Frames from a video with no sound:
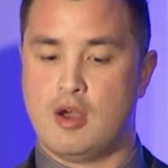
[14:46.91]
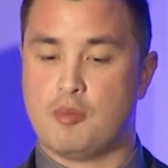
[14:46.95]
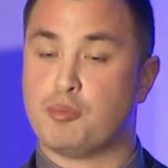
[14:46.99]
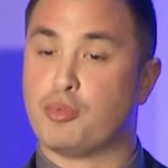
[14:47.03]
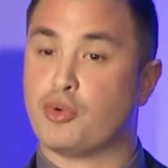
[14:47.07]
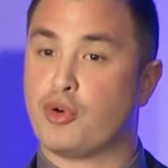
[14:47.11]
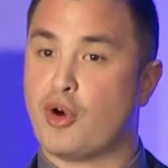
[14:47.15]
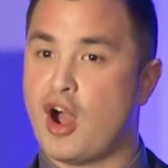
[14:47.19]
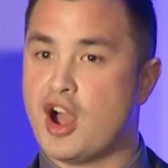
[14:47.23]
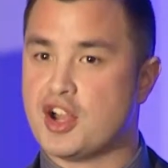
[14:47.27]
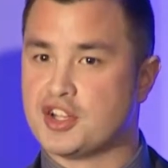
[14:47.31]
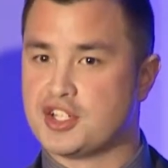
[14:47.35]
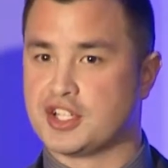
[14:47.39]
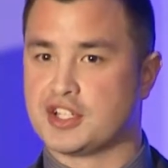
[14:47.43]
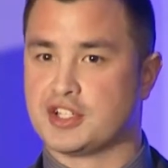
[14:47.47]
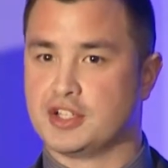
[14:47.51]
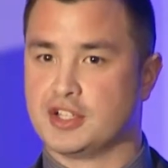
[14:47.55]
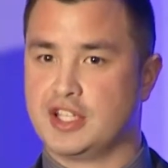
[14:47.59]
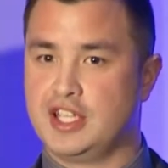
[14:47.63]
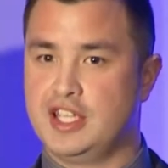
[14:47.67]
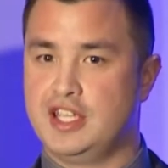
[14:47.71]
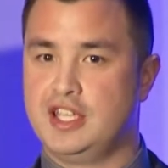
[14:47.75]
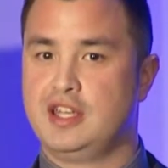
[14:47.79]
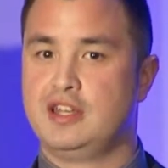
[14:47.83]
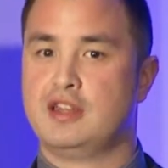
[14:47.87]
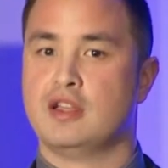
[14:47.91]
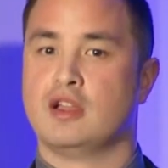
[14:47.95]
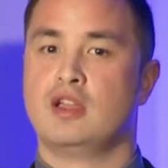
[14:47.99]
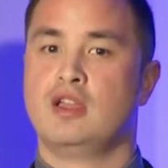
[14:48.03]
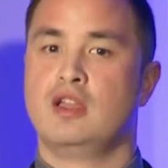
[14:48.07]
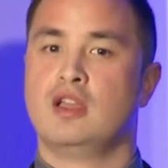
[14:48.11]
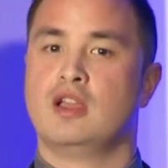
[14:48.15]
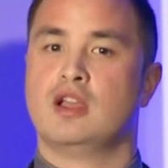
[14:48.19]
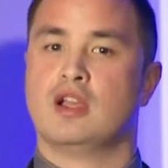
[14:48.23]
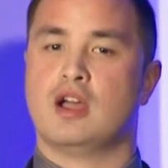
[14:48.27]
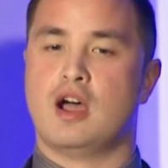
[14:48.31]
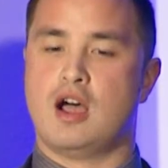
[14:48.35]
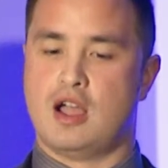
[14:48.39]
project lead,
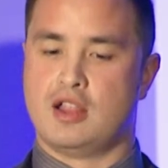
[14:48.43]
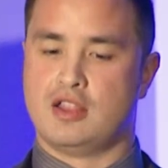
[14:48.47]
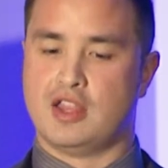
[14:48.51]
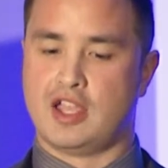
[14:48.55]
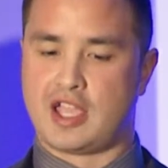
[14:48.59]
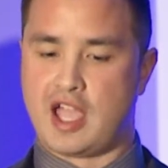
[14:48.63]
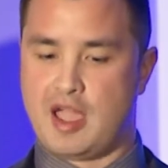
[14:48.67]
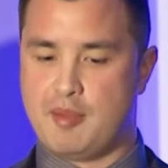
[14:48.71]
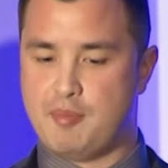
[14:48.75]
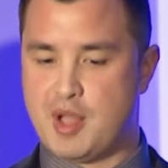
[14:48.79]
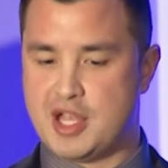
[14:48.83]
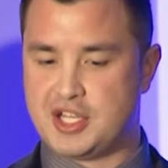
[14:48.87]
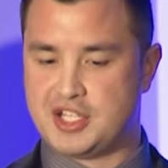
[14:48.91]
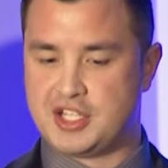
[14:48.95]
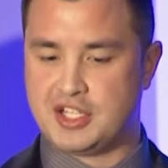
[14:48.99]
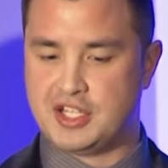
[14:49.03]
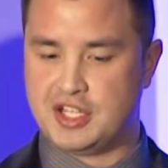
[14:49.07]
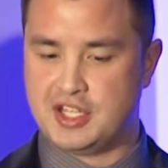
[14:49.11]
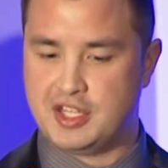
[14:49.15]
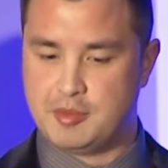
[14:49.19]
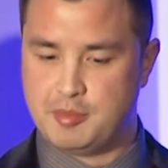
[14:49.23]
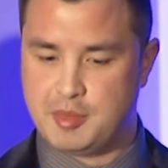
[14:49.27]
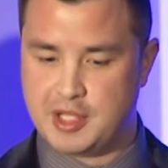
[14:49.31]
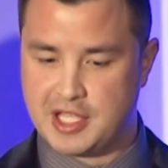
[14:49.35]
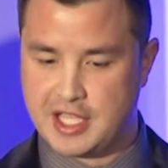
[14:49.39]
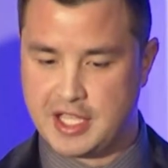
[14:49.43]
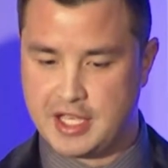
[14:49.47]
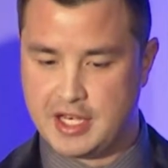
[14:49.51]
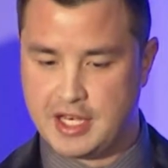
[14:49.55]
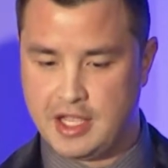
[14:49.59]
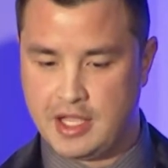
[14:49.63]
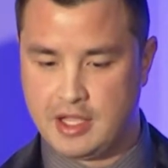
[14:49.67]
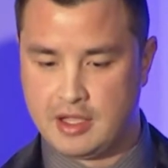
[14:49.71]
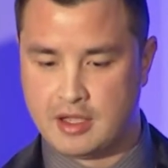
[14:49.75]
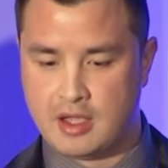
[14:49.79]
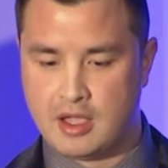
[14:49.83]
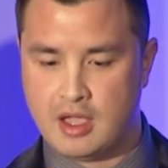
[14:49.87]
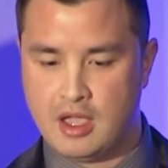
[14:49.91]
like I mentioned in the
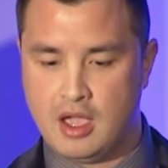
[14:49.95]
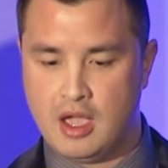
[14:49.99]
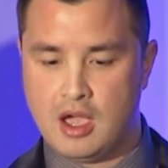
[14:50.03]
beginning,